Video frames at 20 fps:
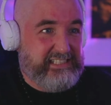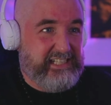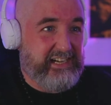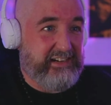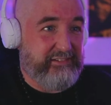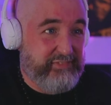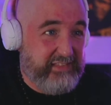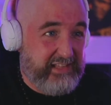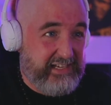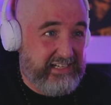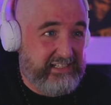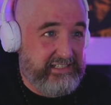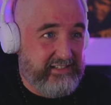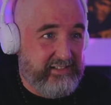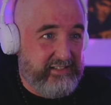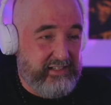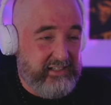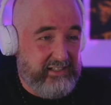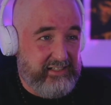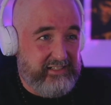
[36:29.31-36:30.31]
Have that,
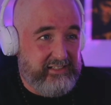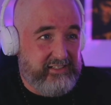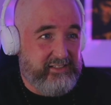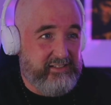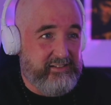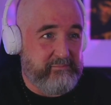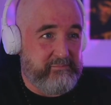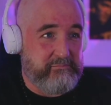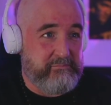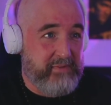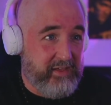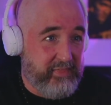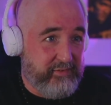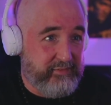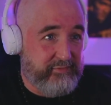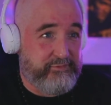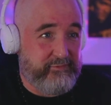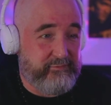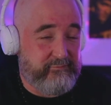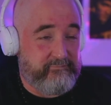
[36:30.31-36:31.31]
you
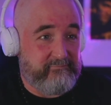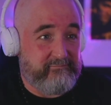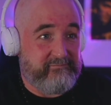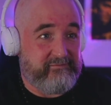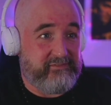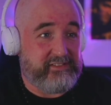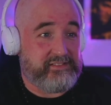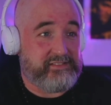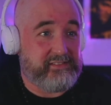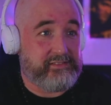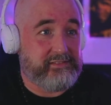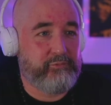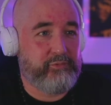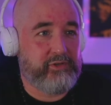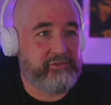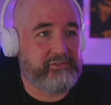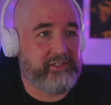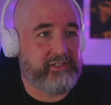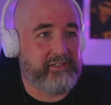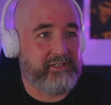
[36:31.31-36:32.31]
mother.
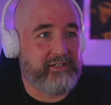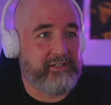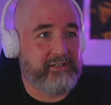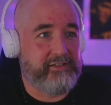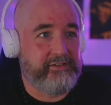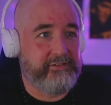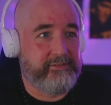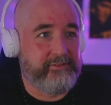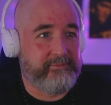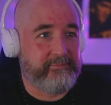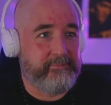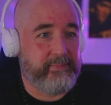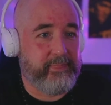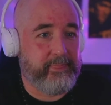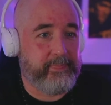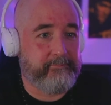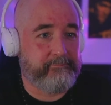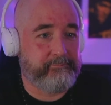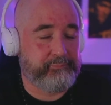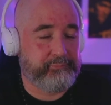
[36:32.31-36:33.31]
well done, Helen. my
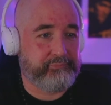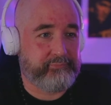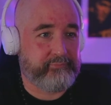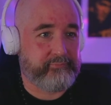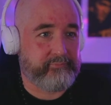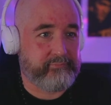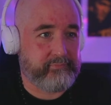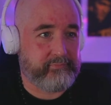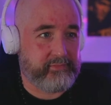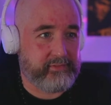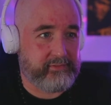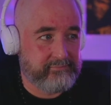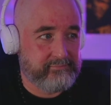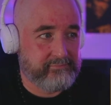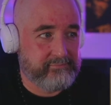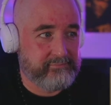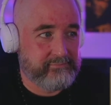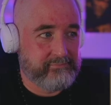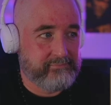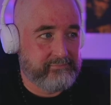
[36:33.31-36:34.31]
God, Trevor,
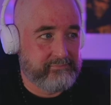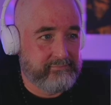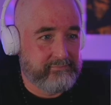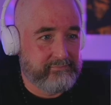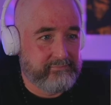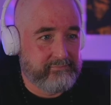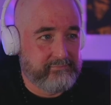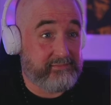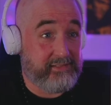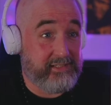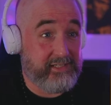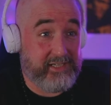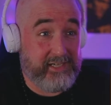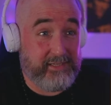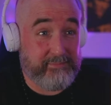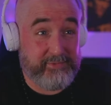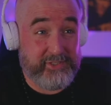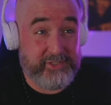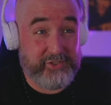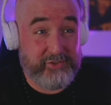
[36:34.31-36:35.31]
Trevor. Here
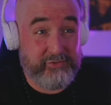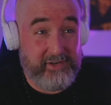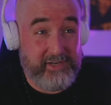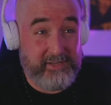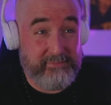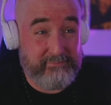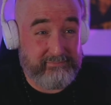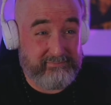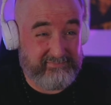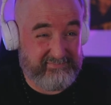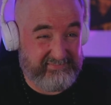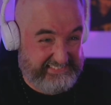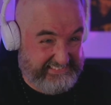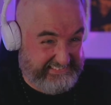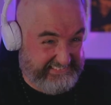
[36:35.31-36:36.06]
comes the scream.